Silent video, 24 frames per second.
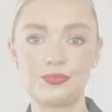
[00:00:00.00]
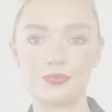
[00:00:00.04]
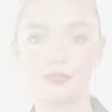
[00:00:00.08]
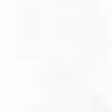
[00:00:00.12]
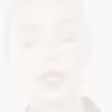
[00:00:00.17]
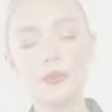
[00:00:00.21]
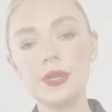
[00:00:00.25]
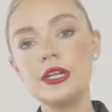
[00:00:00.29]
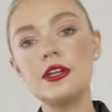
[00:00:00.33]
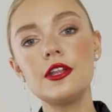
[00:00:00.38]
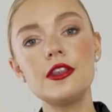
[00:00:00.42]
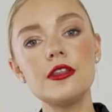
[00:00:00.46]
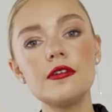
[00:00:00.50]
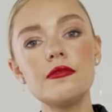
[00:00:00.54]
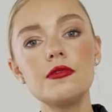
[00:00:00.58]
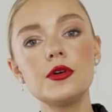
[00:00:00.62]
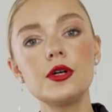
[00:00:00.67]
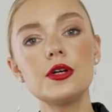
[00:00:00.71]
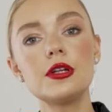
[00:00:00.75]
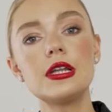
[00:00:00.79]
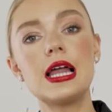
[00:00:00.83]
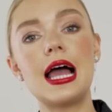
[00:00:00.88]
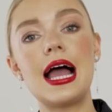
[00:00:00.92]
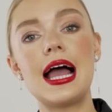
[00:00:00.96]
So another
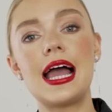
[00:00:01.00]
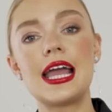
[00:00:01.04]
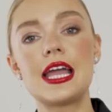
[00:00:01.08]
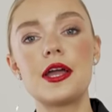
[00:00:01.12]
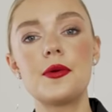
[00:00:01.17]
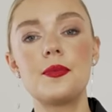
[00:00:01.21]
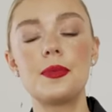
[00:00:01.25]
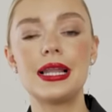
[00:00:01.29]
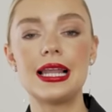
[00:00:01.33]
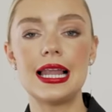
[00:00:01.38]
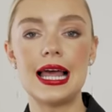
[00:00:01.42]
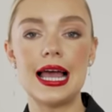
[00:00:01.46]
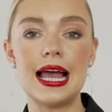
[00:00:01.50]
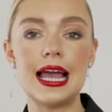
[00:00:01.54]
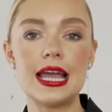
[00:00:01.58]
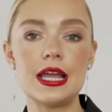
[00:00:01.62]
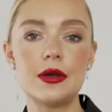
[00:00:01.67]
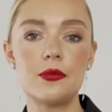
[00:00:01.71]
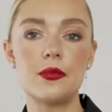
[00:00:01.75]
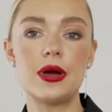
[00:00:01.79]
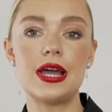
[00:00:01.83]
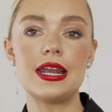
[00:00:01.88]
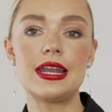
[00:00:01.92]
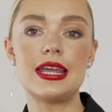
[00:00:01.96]
rule I
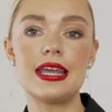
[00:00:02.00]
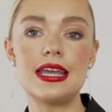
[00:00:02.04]
apply when